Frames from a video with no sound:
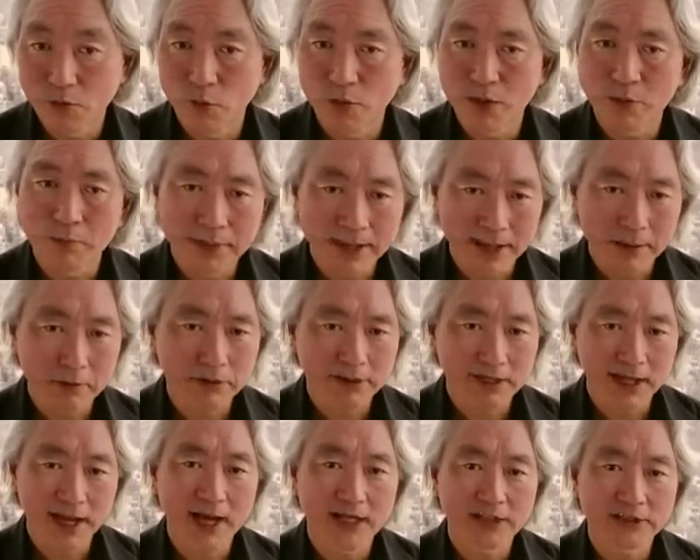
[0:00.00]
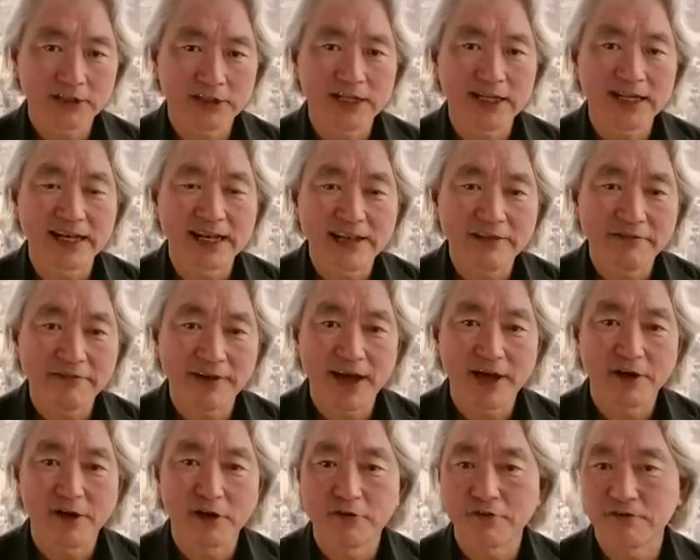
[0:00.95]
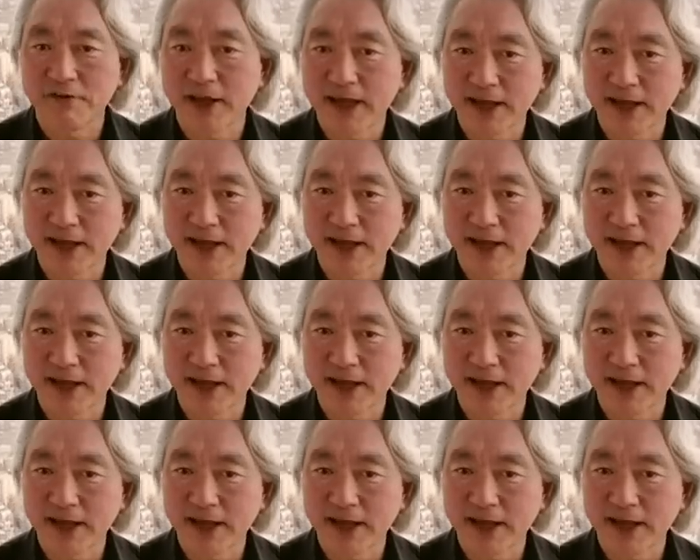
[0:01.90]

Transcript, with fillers: we'll be able to actually live out our